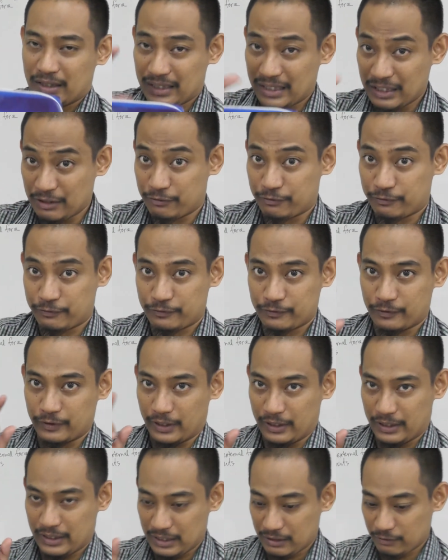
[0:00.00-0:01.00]

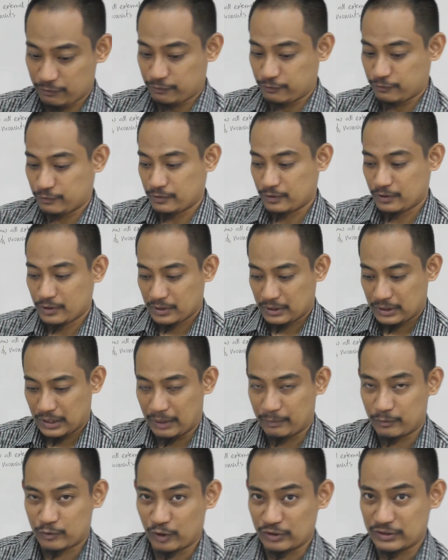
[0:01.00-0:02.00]
If
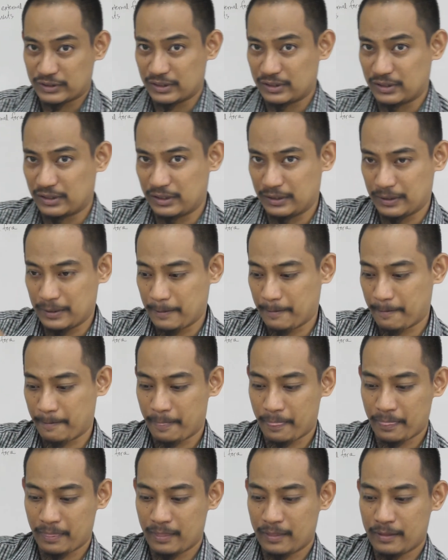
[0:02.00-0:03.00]
I'm considering
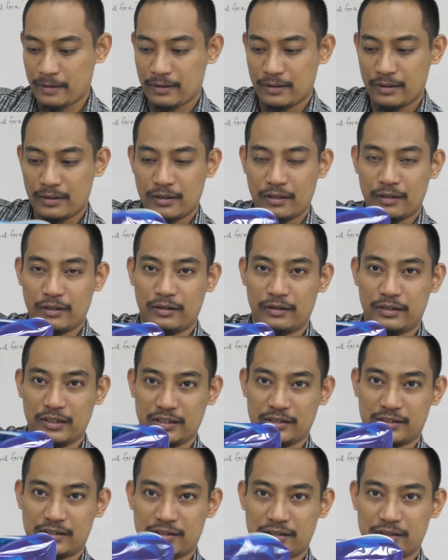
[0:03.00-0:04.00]

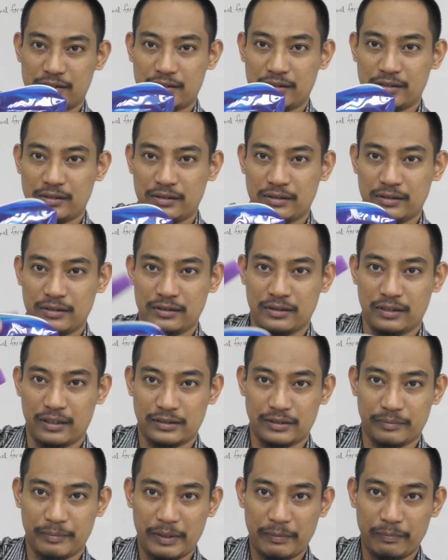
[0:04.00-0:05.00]
this
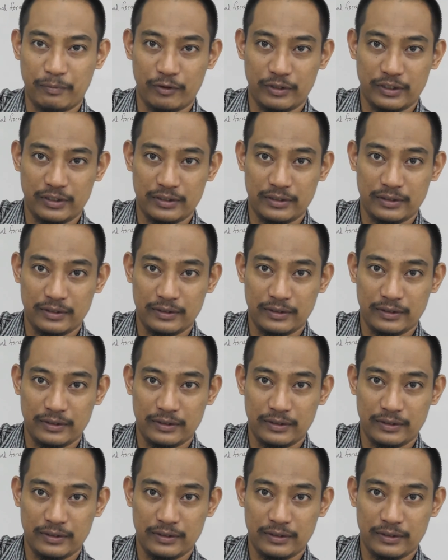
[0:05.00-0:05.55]
as my body,